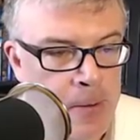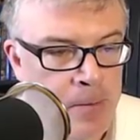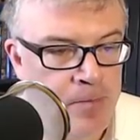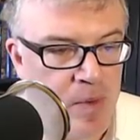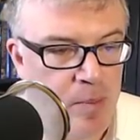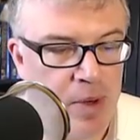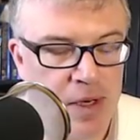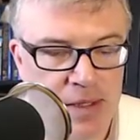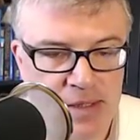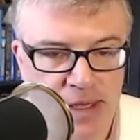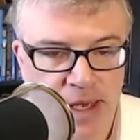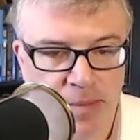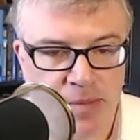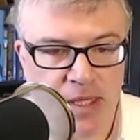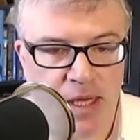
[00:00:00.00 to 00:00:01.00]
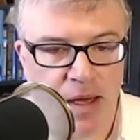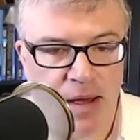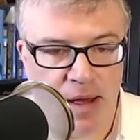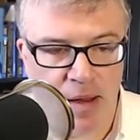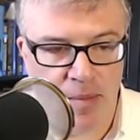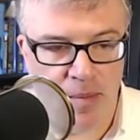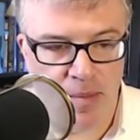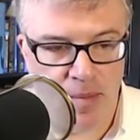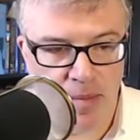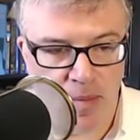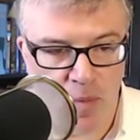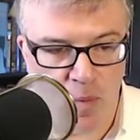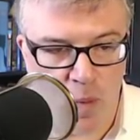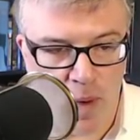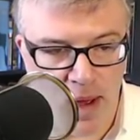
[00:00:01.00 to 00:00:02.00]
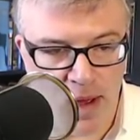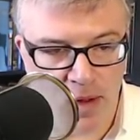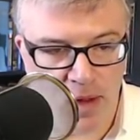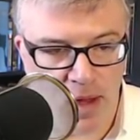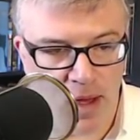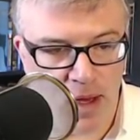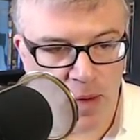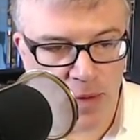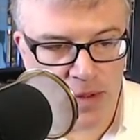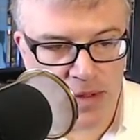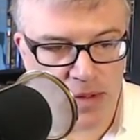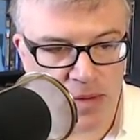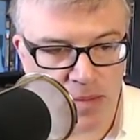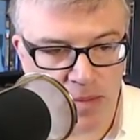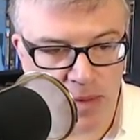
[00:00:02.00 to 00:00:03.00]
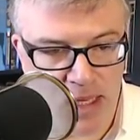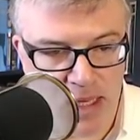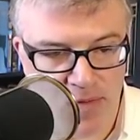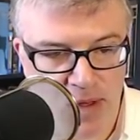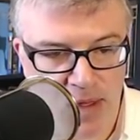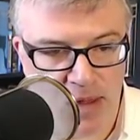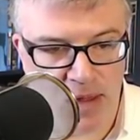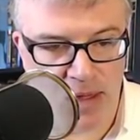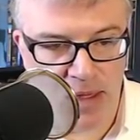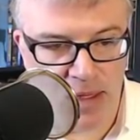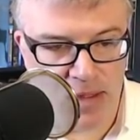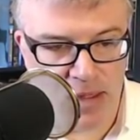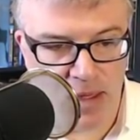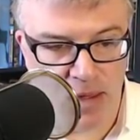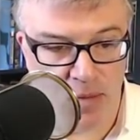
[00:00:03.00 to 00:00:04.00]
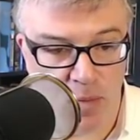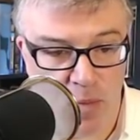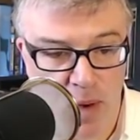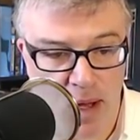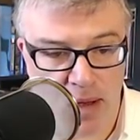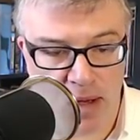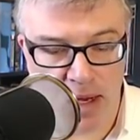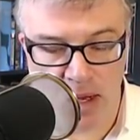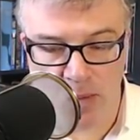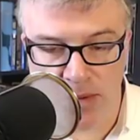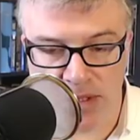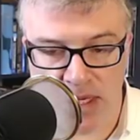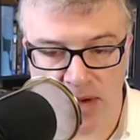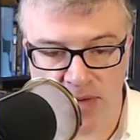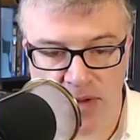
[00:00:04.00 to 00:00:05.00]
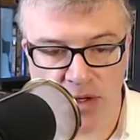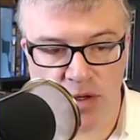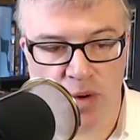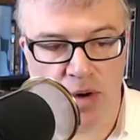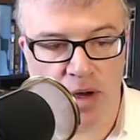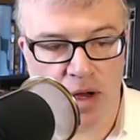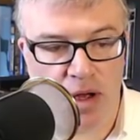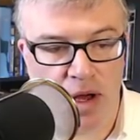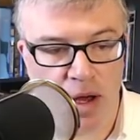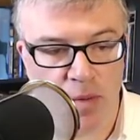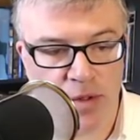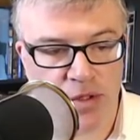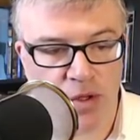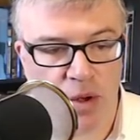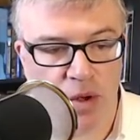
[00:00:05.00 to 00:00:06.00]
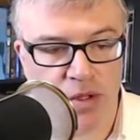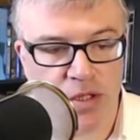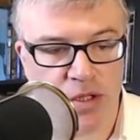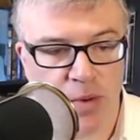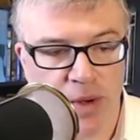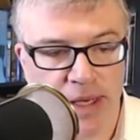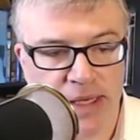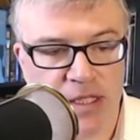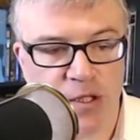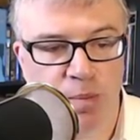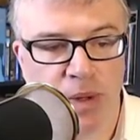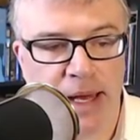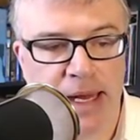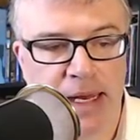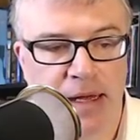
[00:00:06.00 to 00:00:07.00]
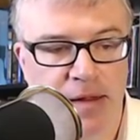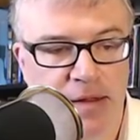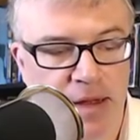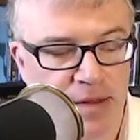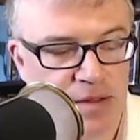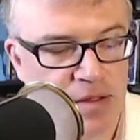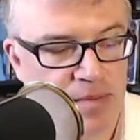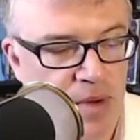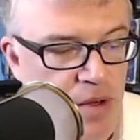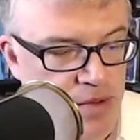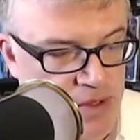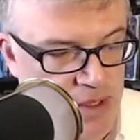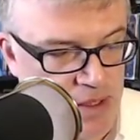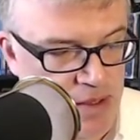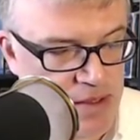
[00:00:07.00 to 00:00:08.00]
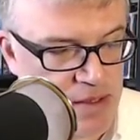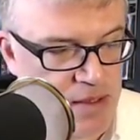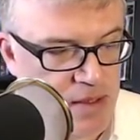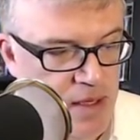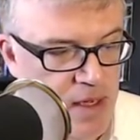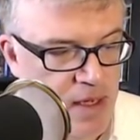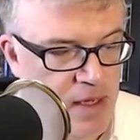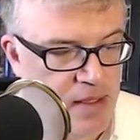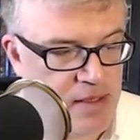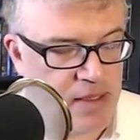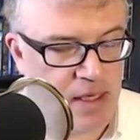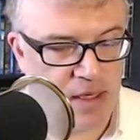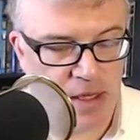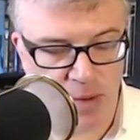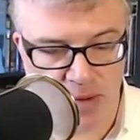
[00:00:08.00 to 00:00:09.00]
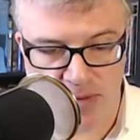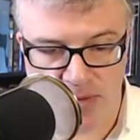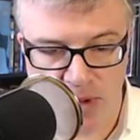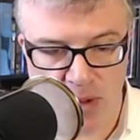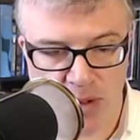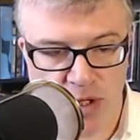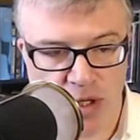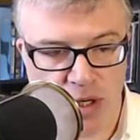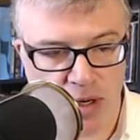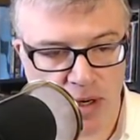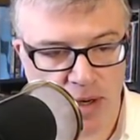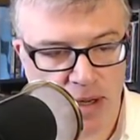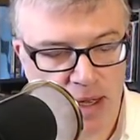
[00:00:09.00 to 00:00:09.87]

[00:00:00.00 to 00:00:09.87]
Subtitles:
But at the same time, while God was giving the Torah, God was also explaining things to Moses. Said, in the future,